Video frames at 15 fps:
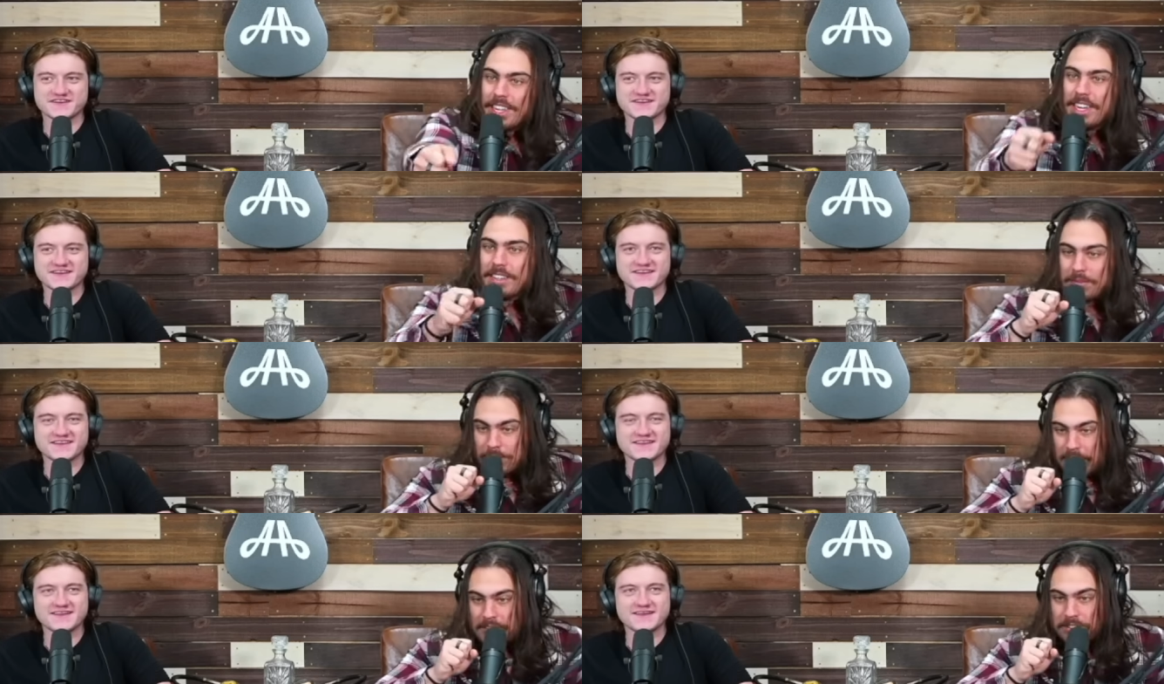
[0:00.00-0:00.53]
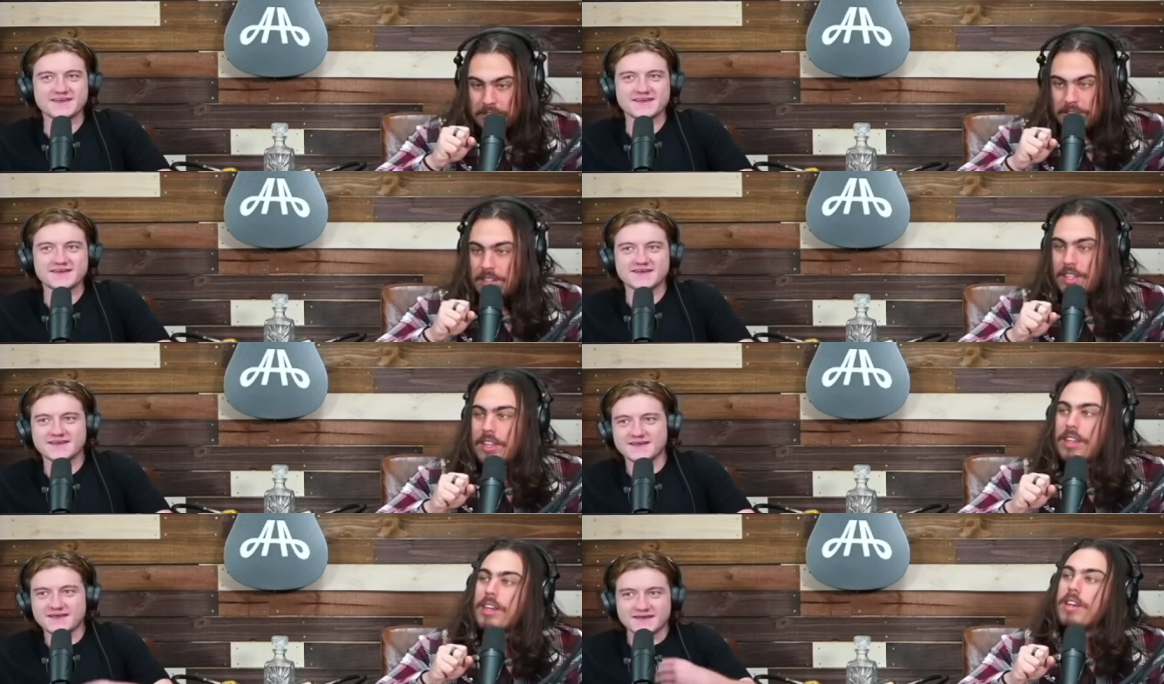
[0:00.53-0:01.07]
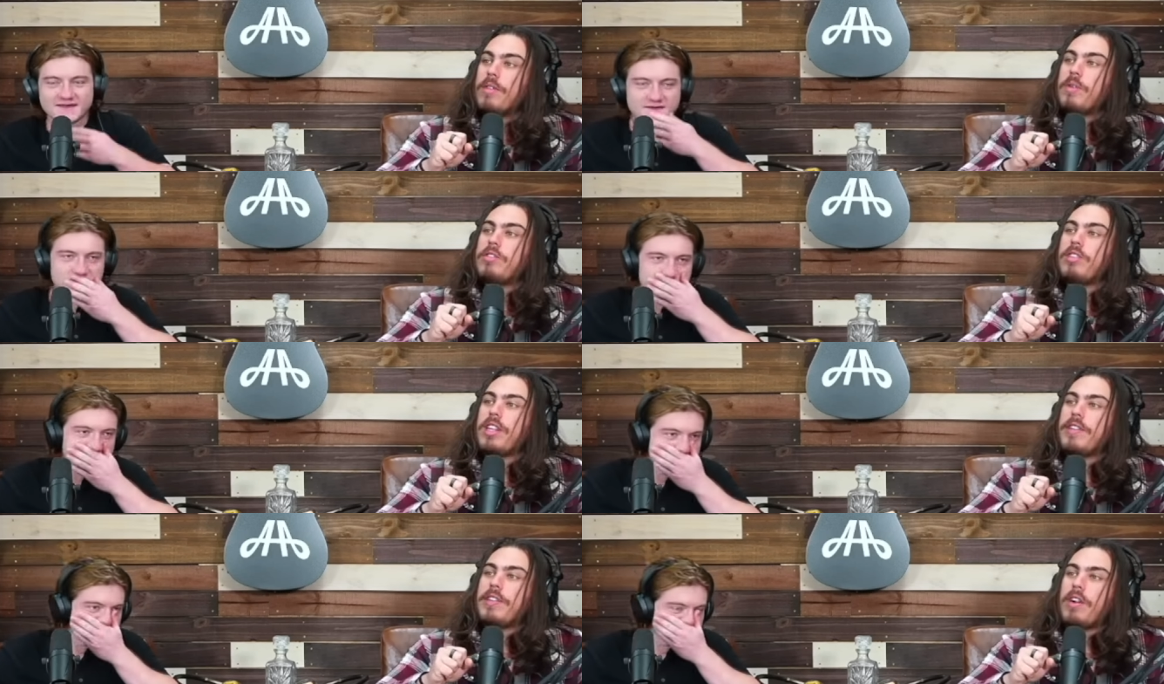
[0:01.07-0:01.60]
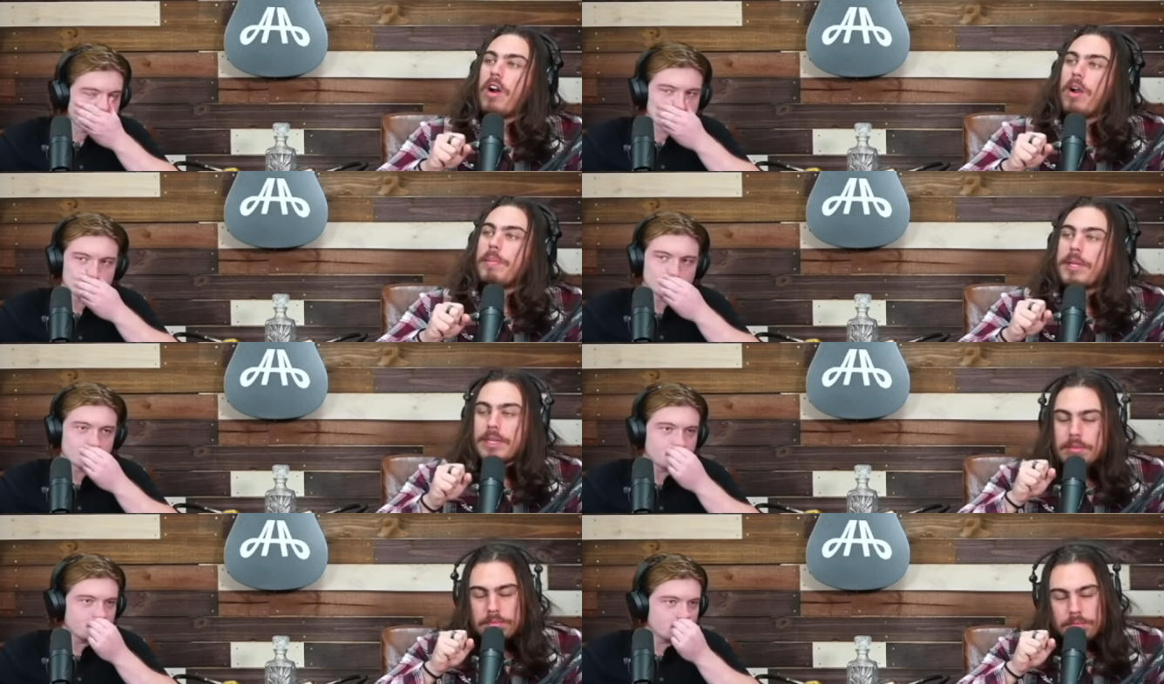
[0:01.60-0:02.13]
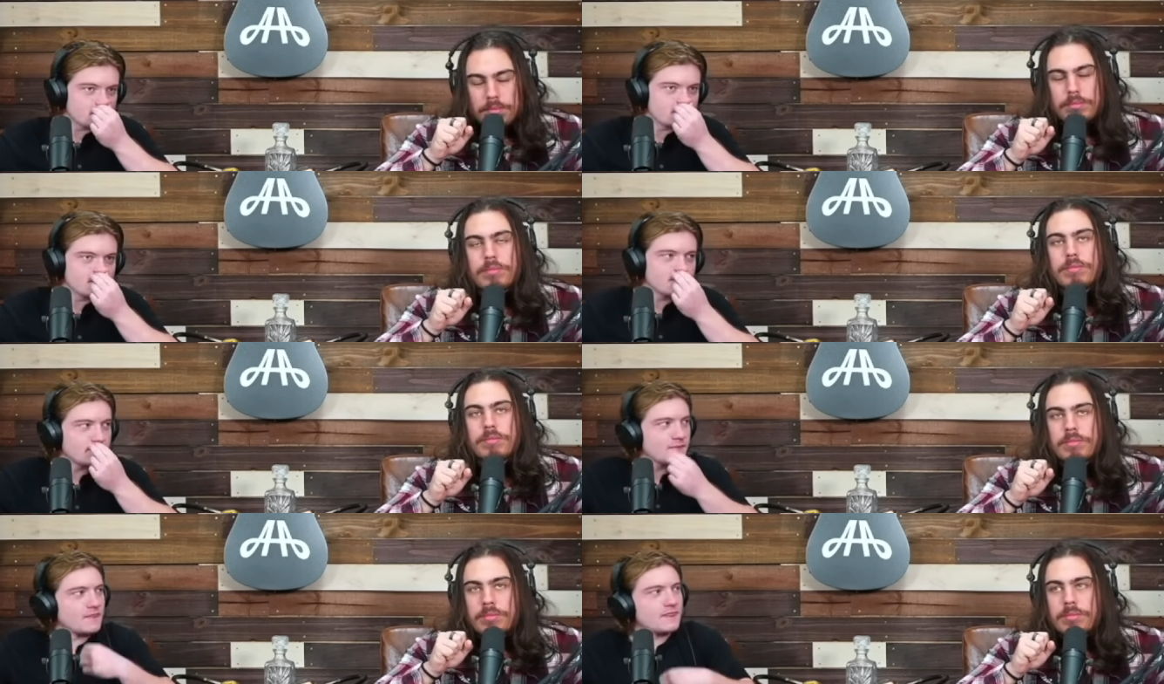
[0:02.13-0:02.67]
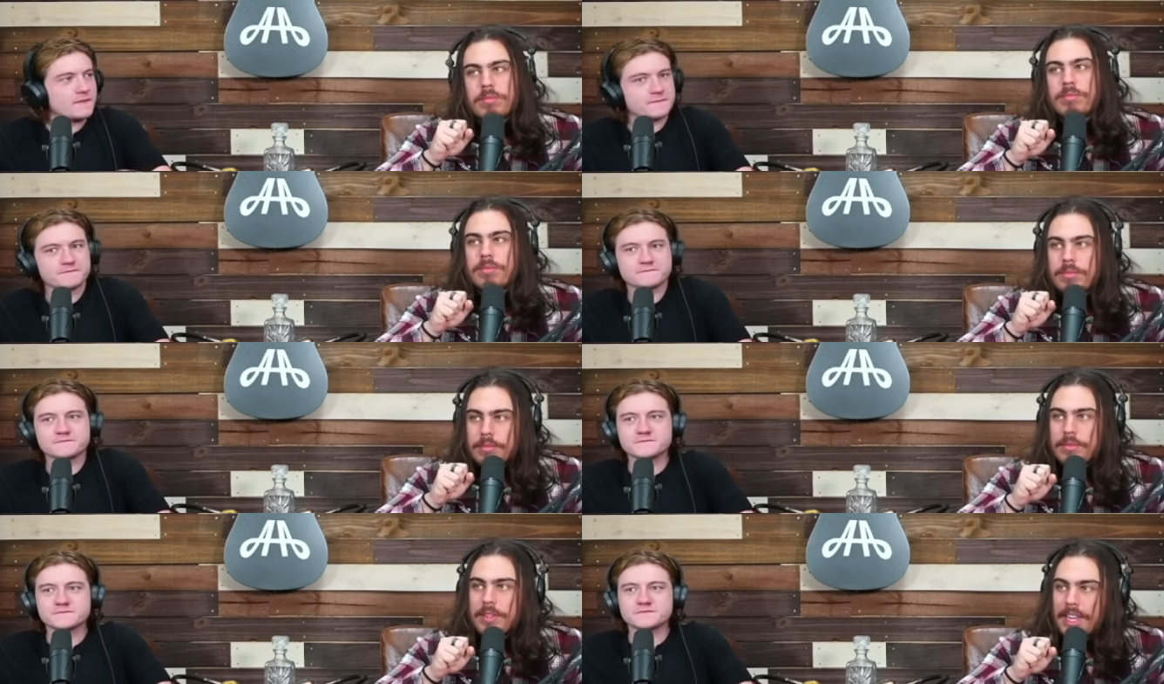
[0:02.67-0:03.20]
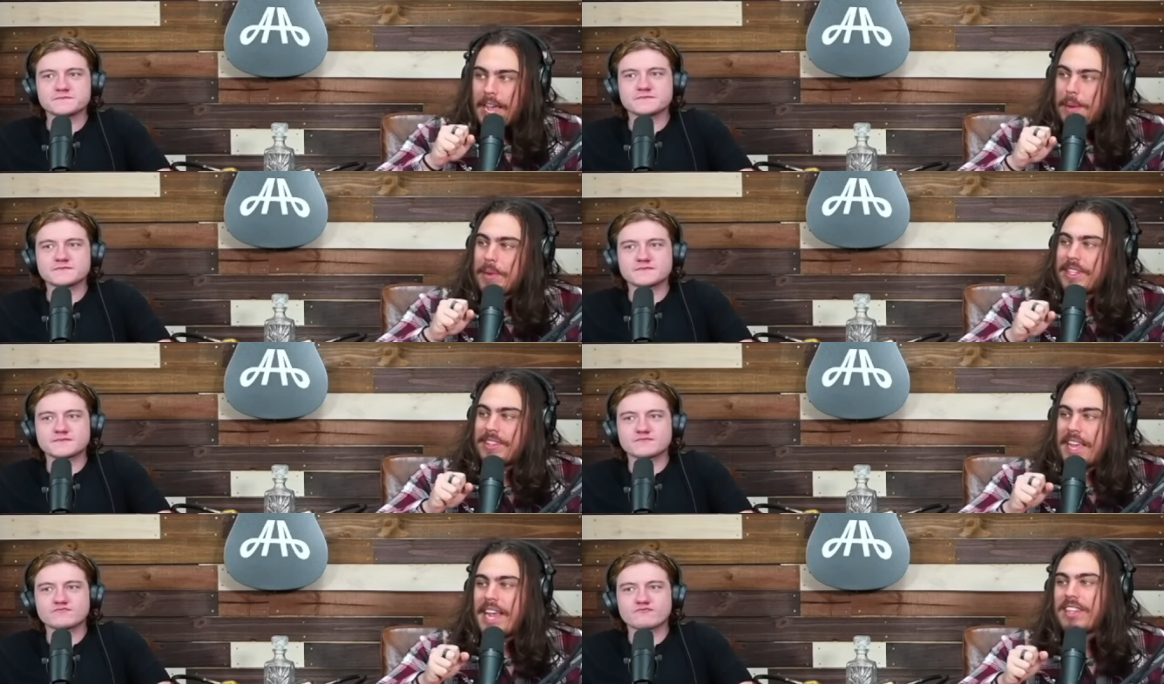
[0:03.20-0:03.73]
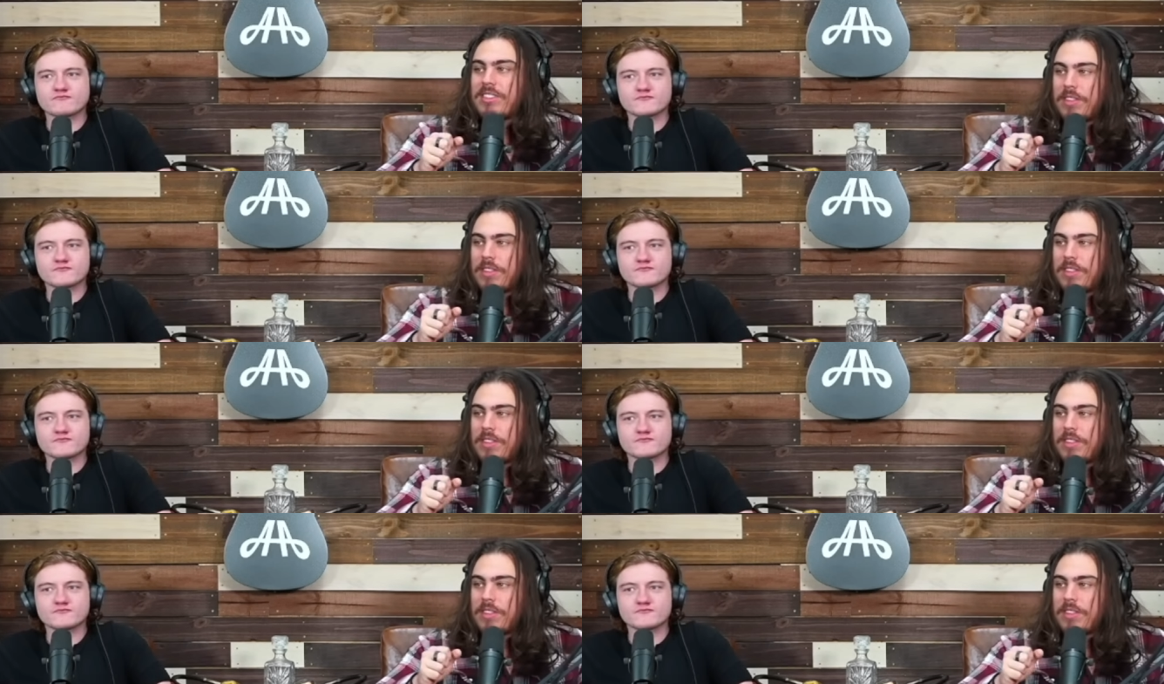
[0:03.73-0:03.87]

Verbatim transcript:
Speaker 1: And his face just, we should live in harmony. Mm-hmm. Like, how many takes